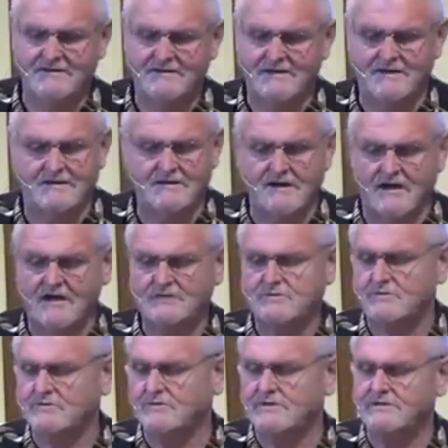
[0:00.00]
In the
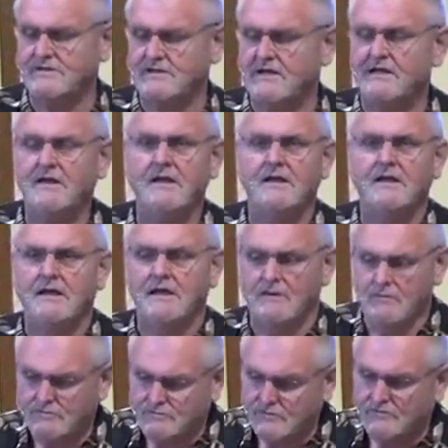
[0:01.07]
Gospels, we see he
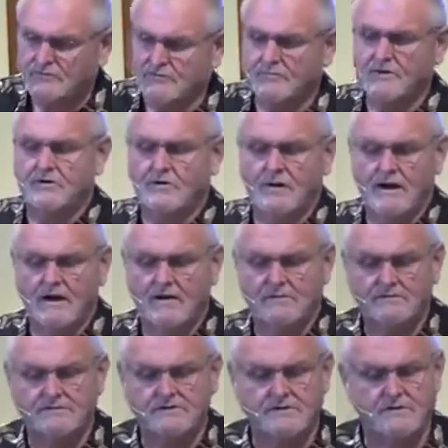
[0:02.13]
withdrew from the
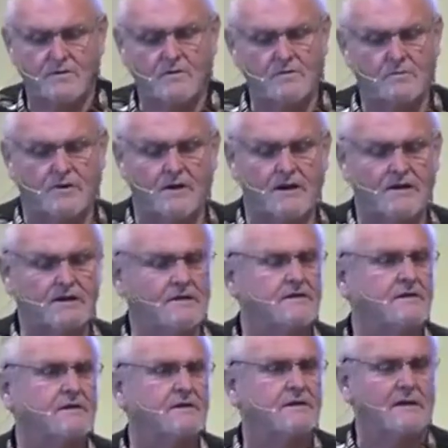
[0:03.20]
crowds to go and pray,
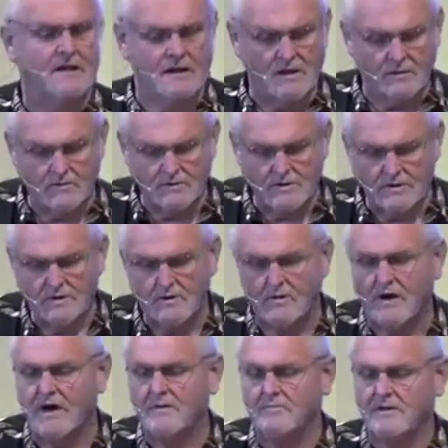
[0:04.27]
alone in a
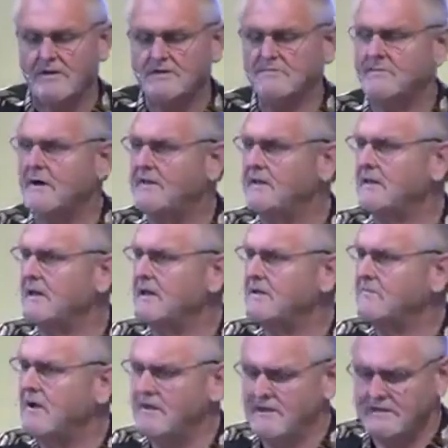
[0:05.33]
quiet place by the lake,
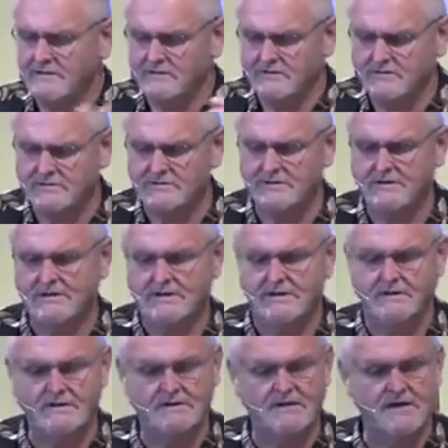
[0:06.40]
by the hills, in
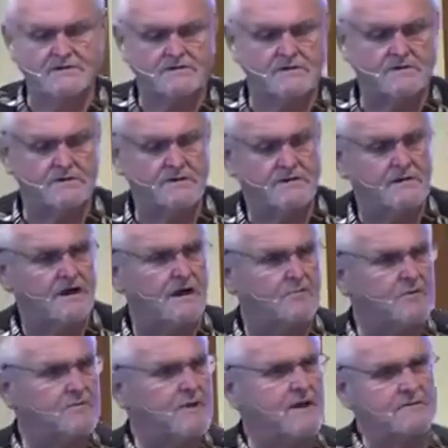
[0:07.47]
the desert, up the
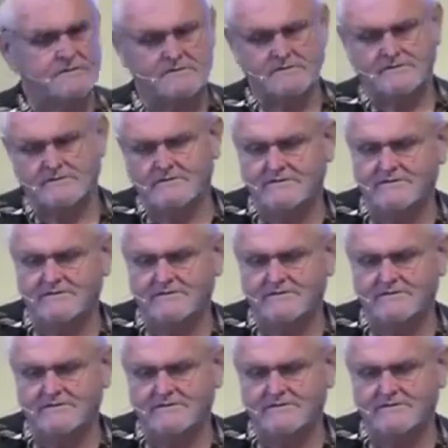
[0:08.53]
mountains.